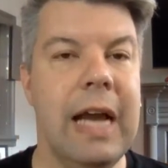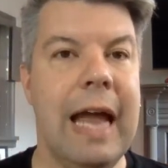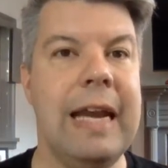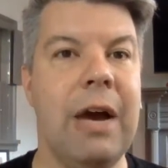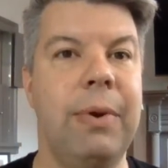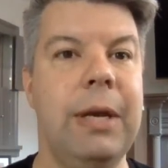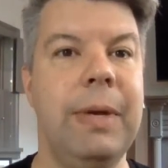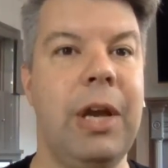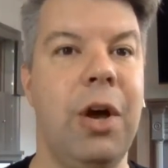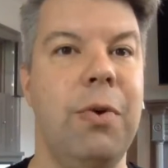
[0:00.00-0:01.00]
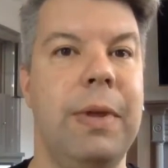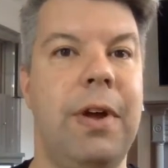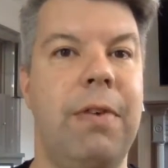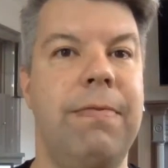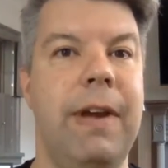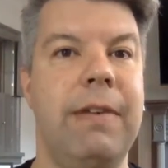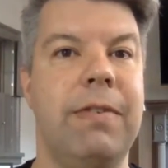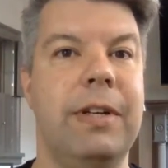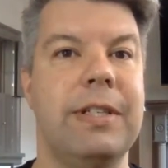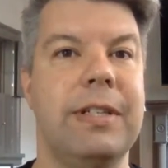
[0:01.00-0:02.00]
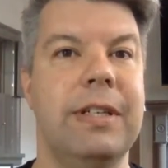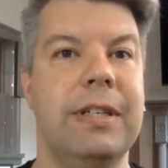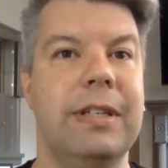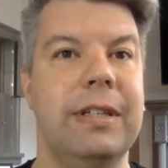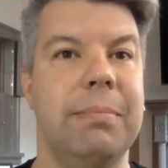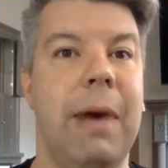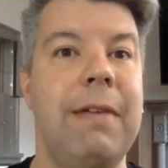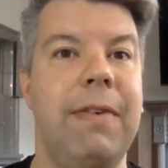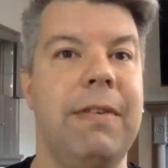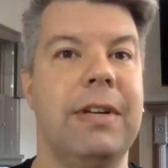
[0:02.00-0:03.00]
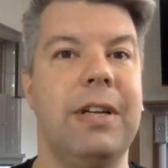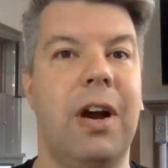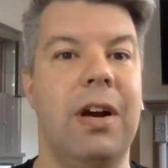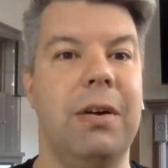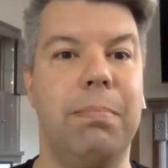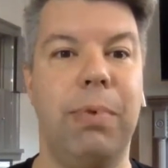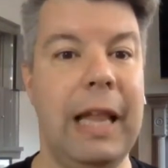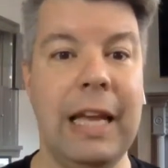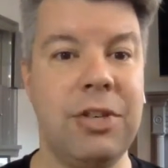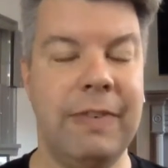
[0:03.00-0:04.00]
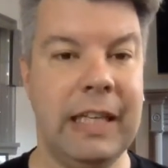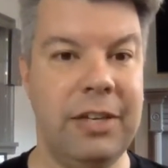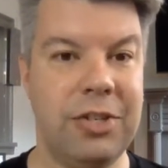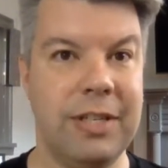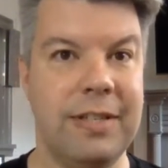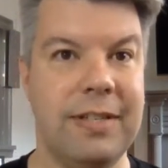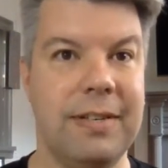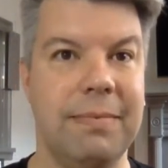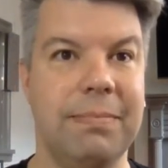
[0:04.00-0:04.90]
And now here we go with our favorite, my favorite, our Pledge of Allegiance.